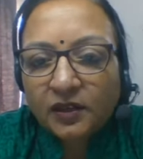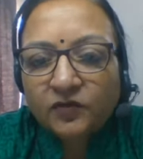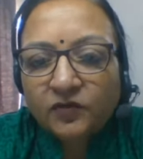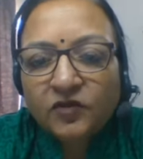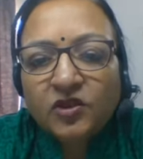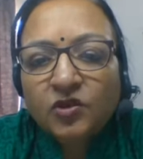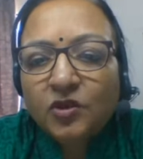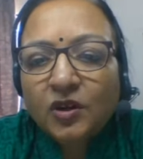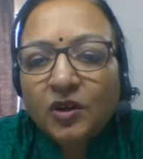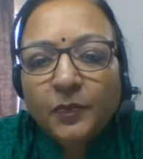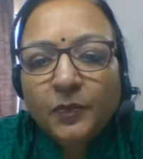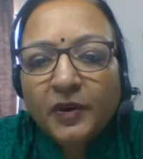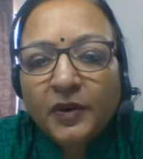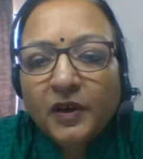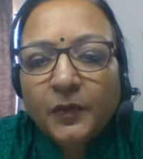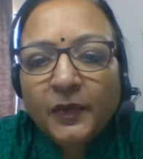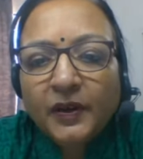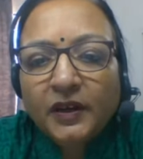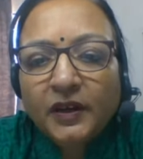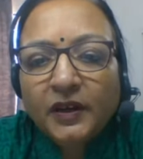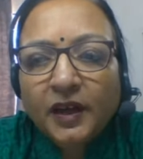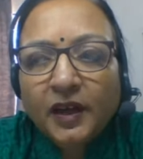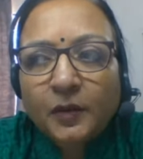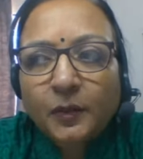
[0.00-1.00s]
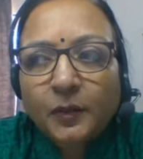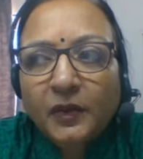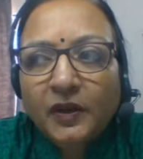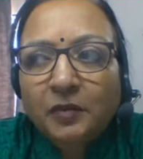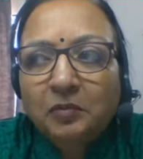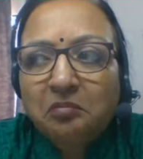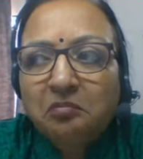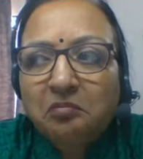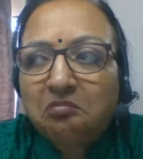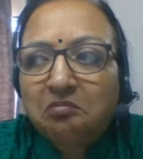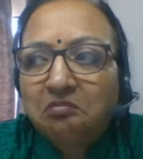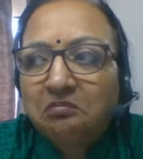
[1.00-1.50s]
visual impairment can
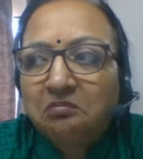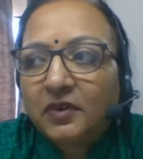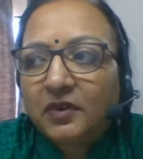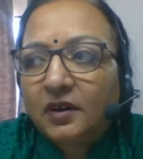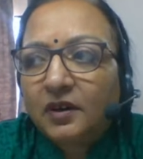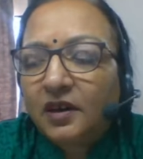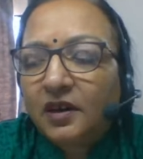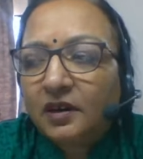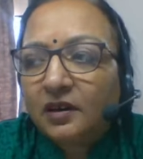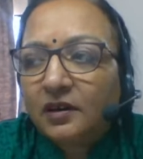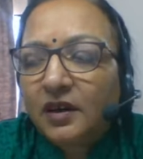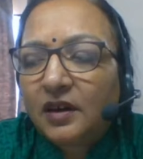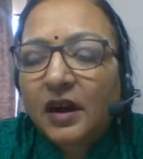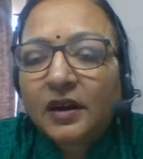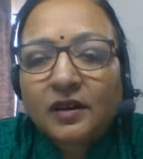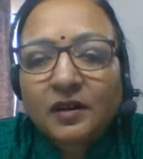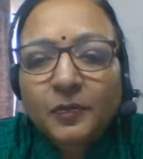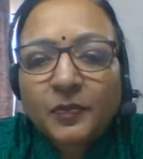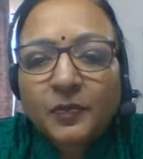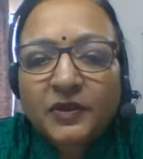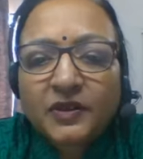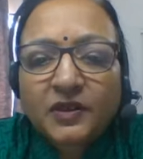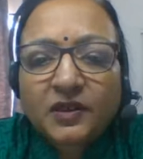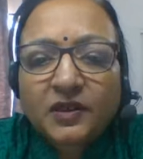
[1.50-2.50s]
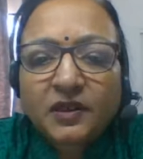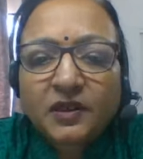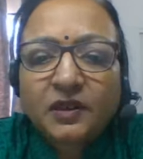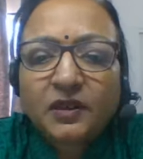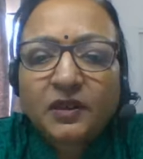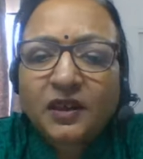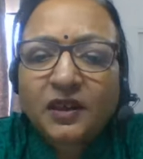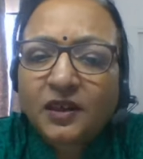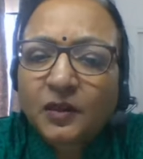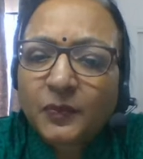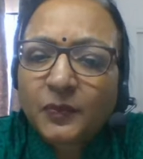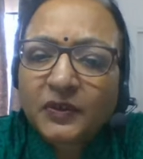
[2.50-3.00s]
be 100%
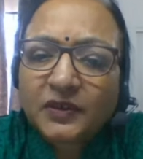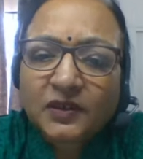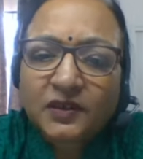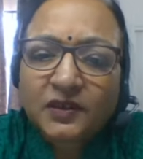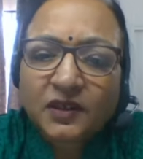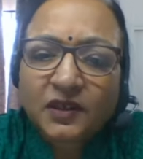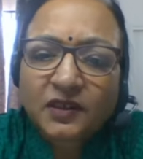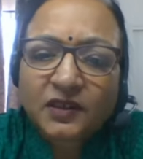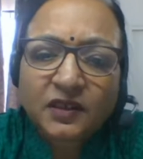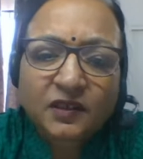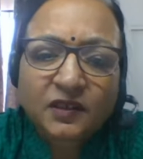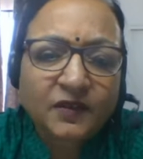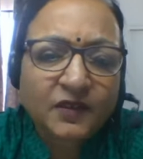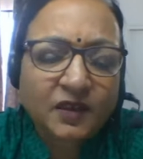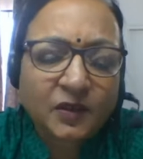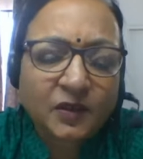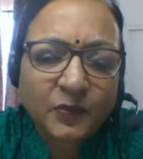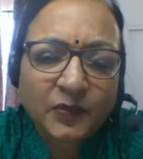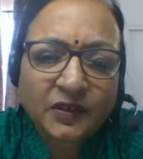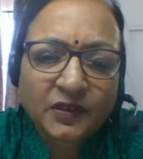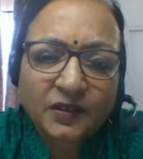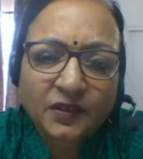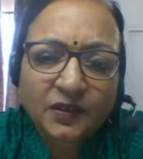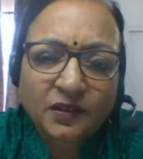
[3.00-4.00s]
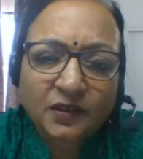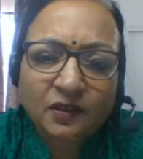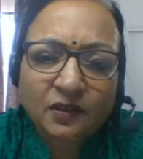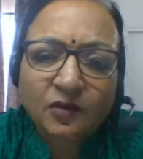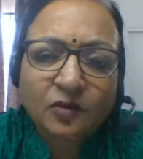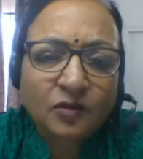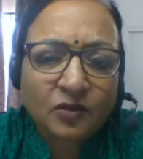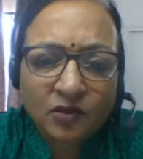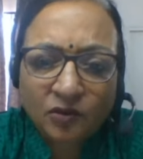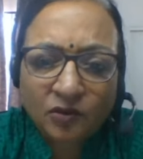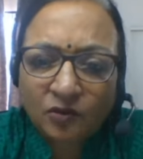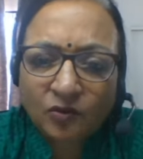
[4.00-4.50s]
80% 70% you
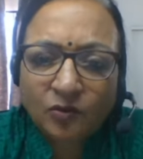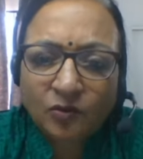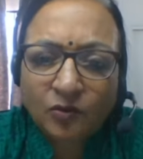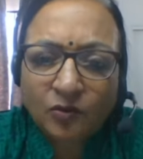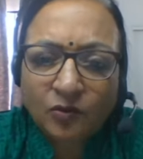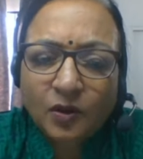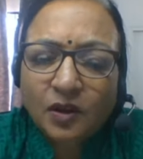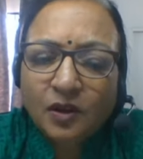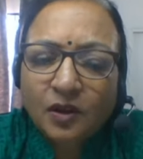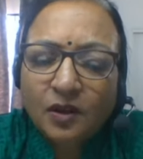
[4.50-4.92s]
know so